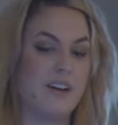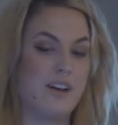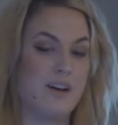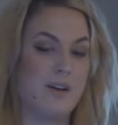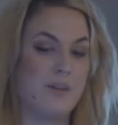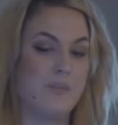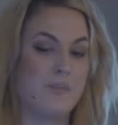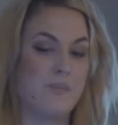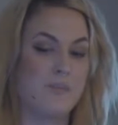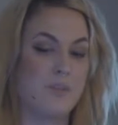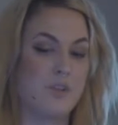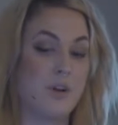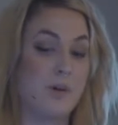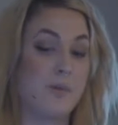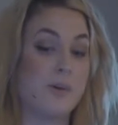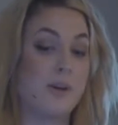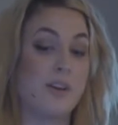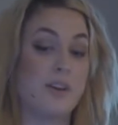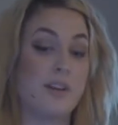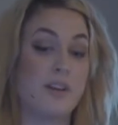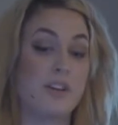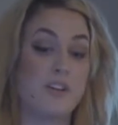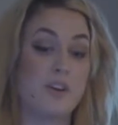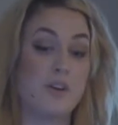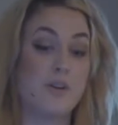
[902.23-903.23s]
um, growing,
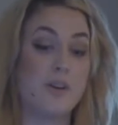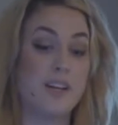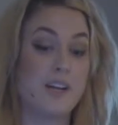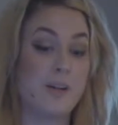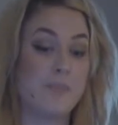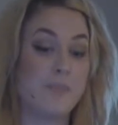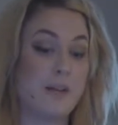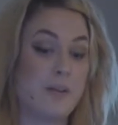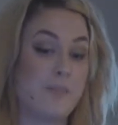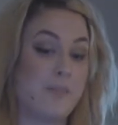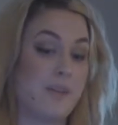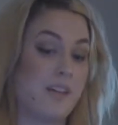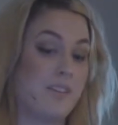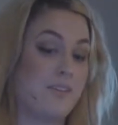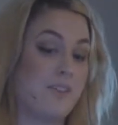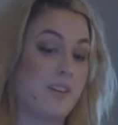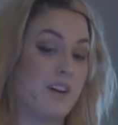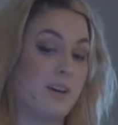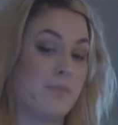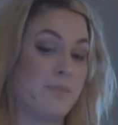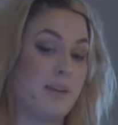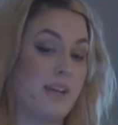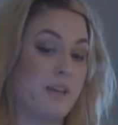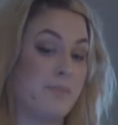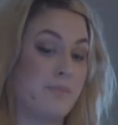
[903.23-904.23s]
up, growing up on a pig
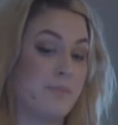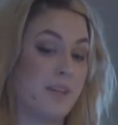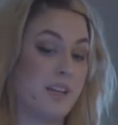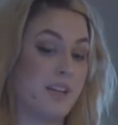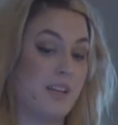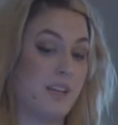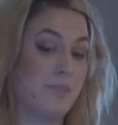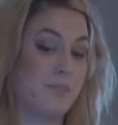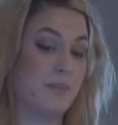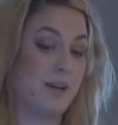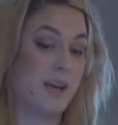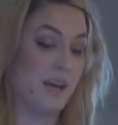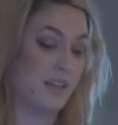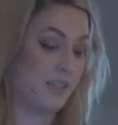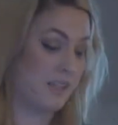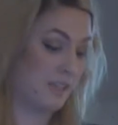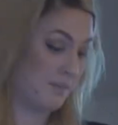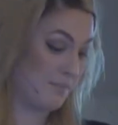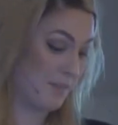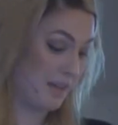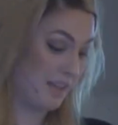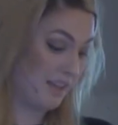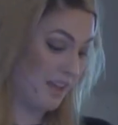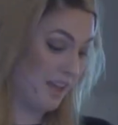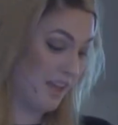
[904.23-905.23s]
farm had a big impact
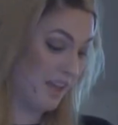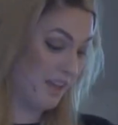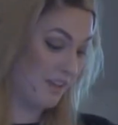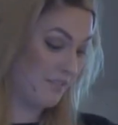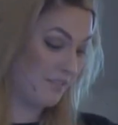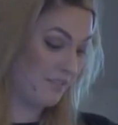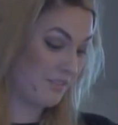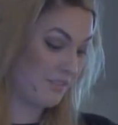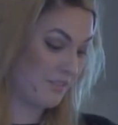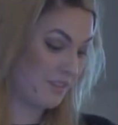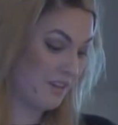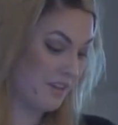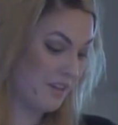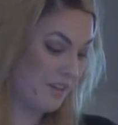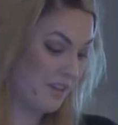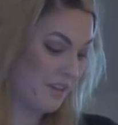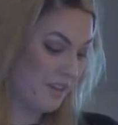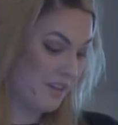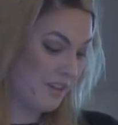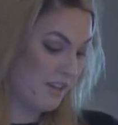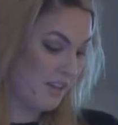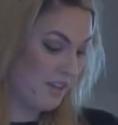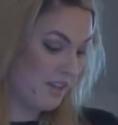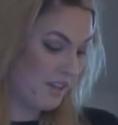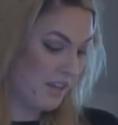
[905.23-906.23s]
on my life.
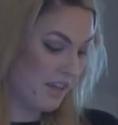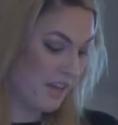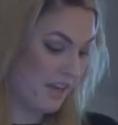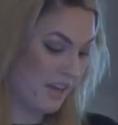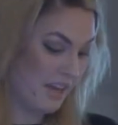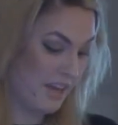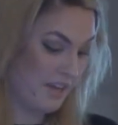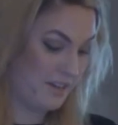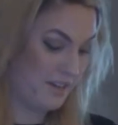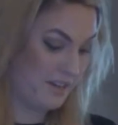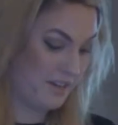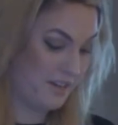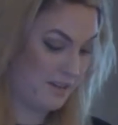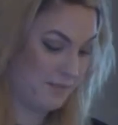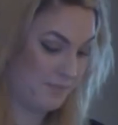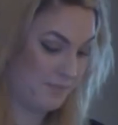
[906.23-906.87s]
And